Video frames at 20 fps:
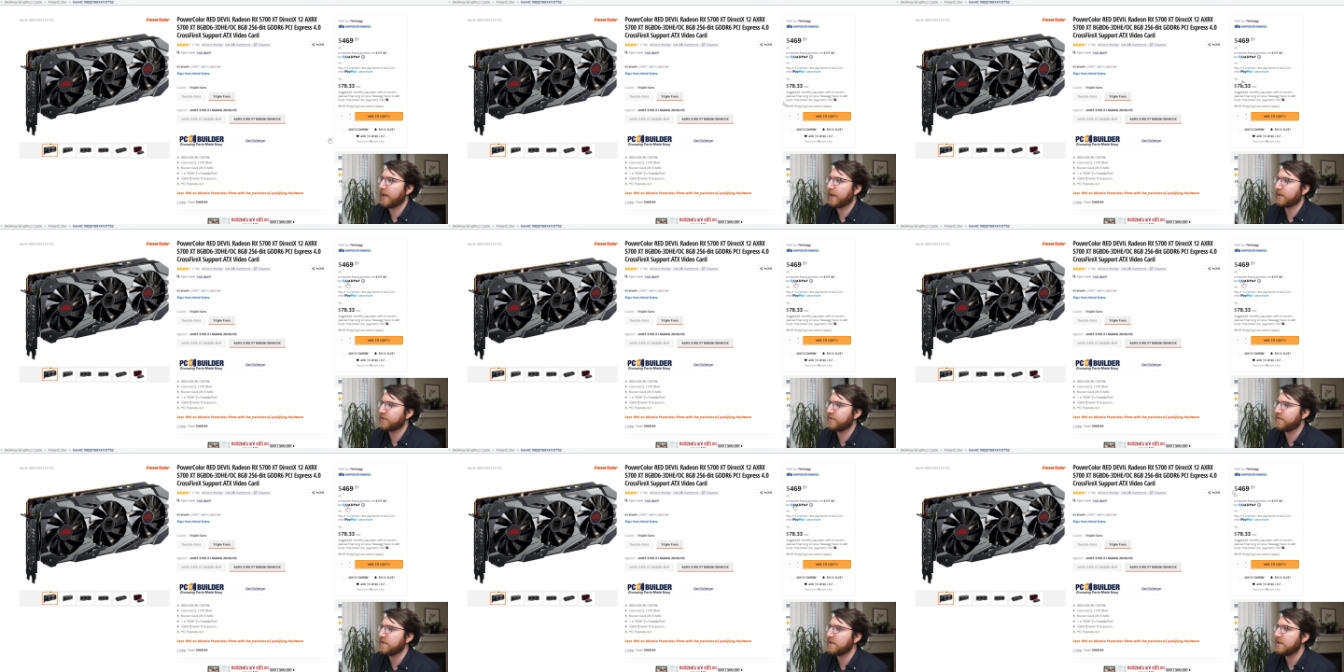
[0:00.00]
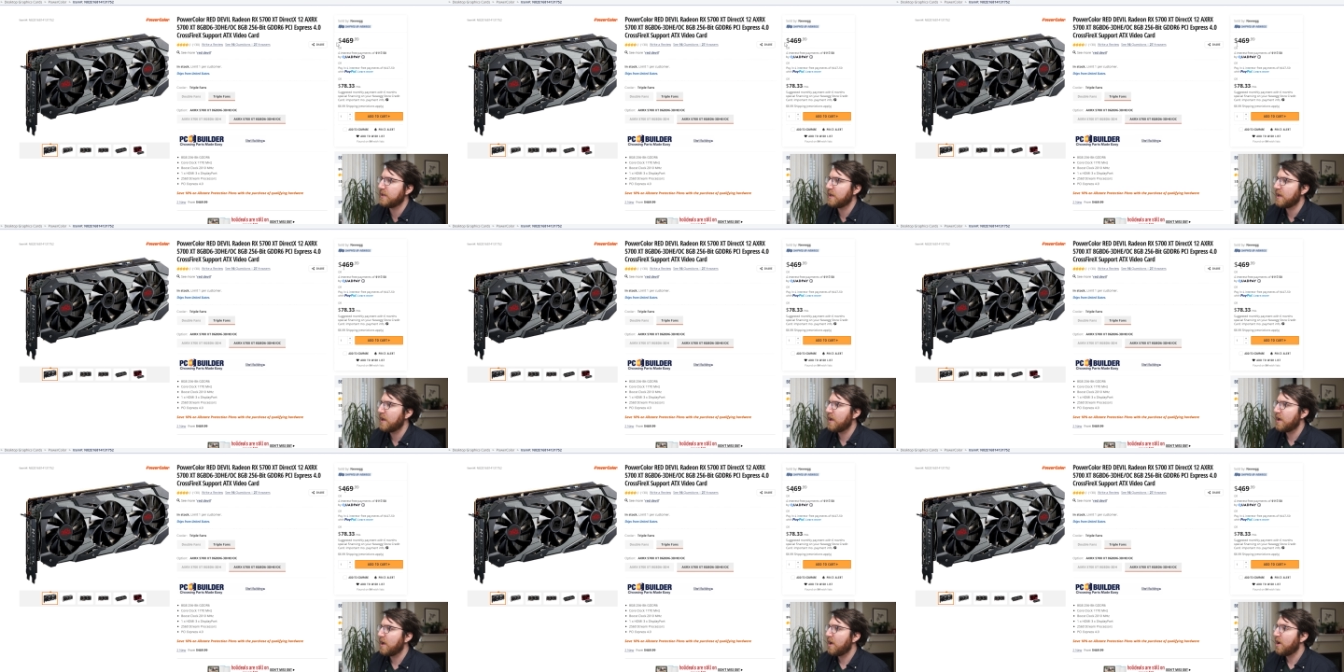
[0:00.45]
XT.
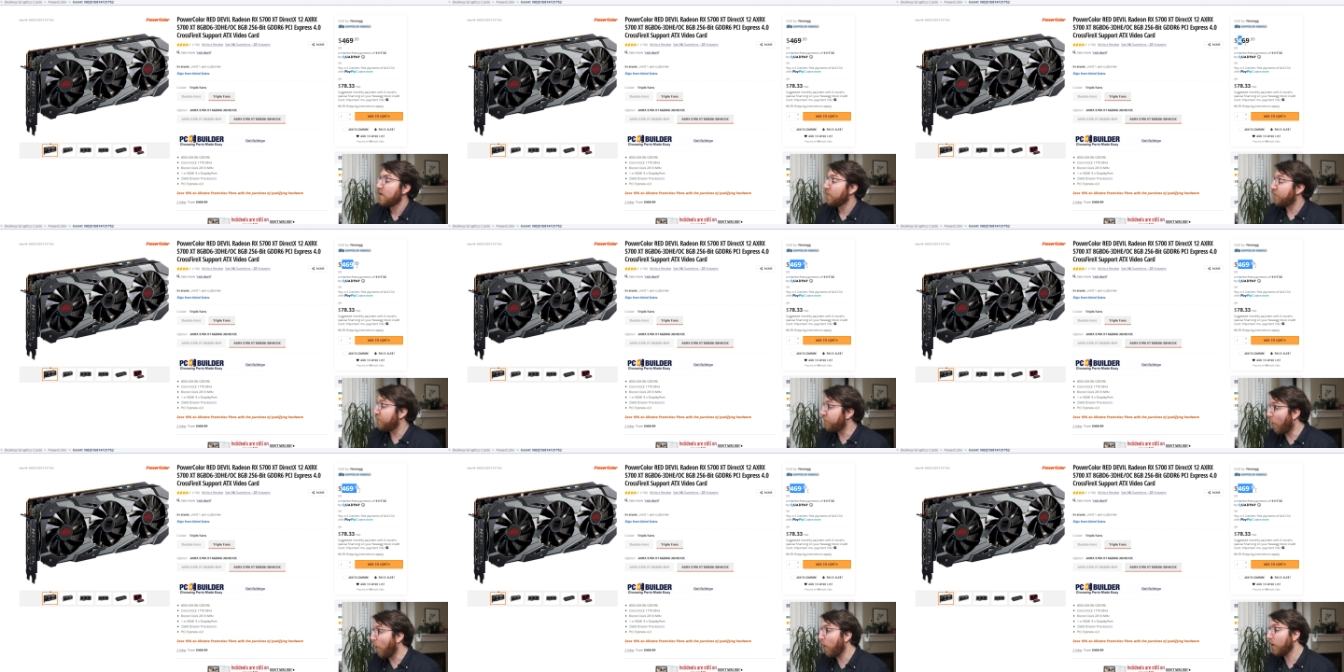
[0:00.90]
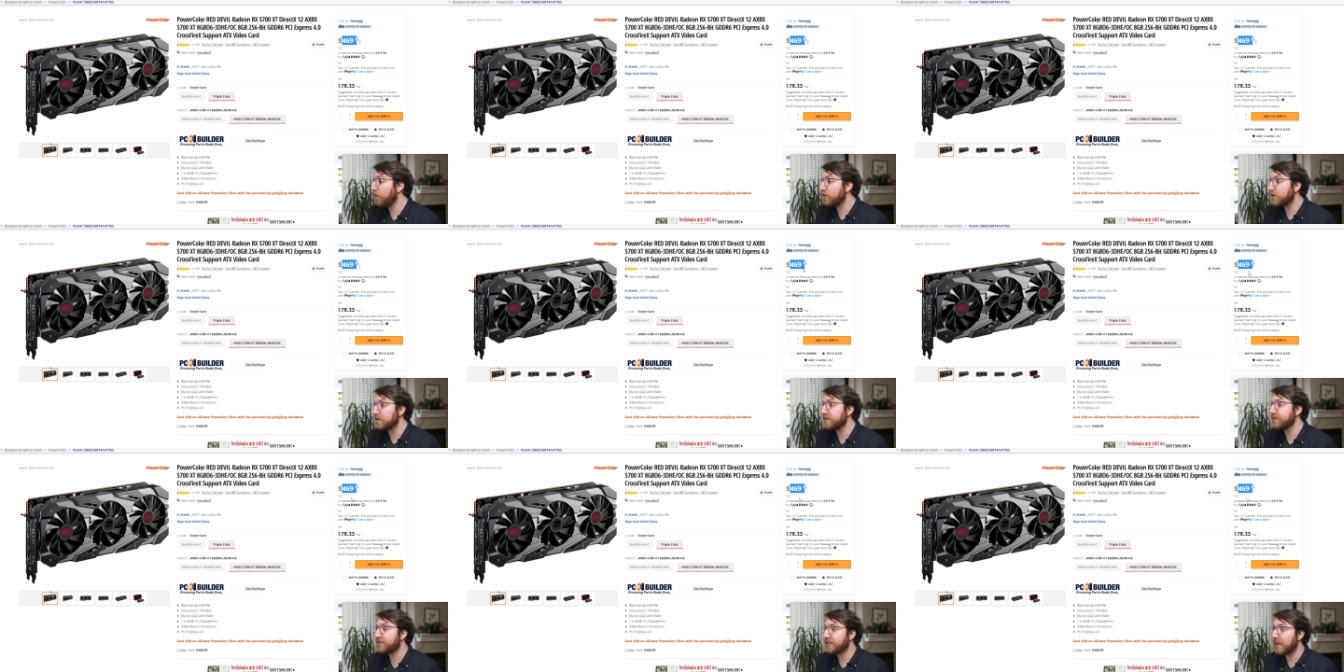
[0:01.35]

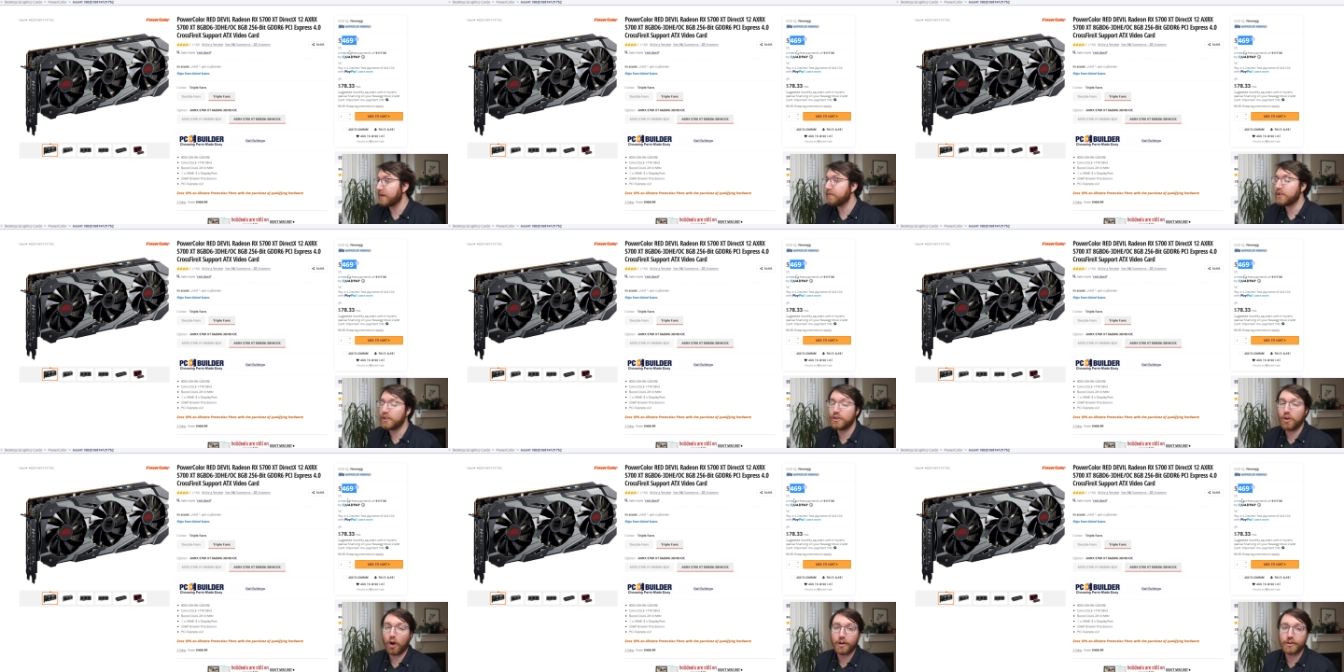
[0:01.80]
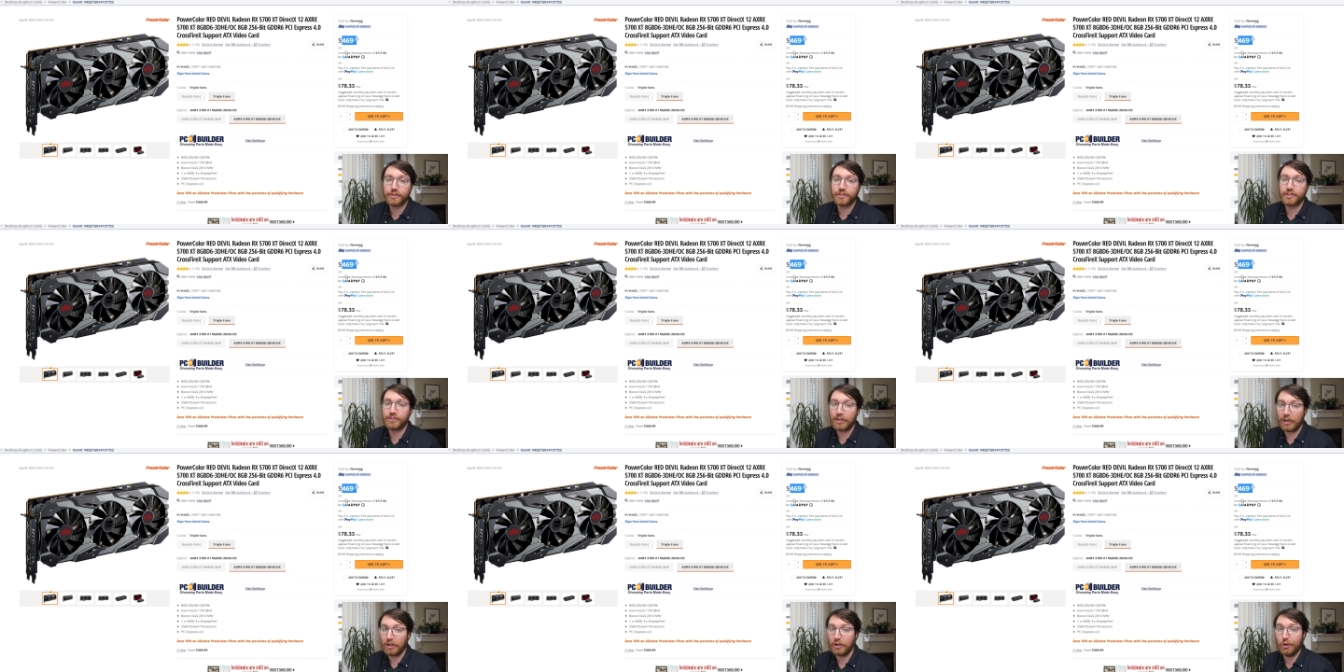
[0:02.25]
$470 is a